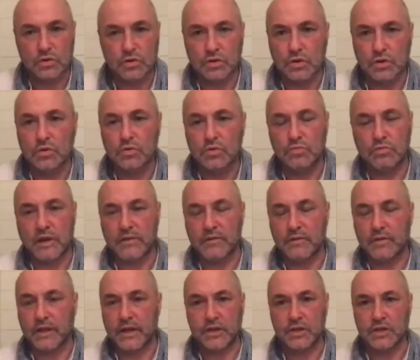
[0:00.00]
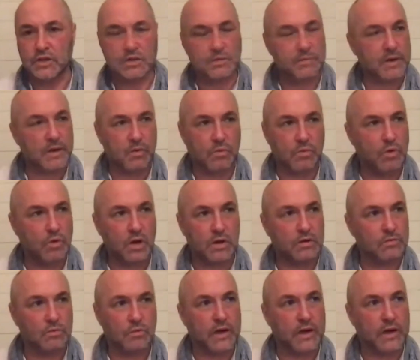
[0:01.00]
new revelations about
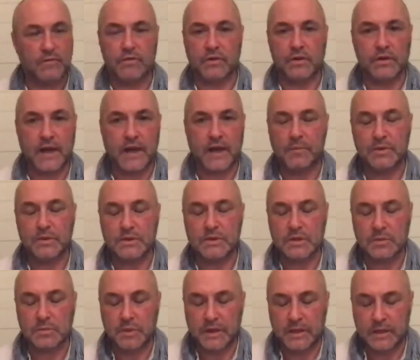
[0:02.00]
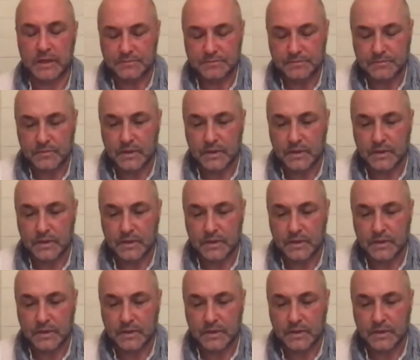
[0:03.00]
whatever it happens to be.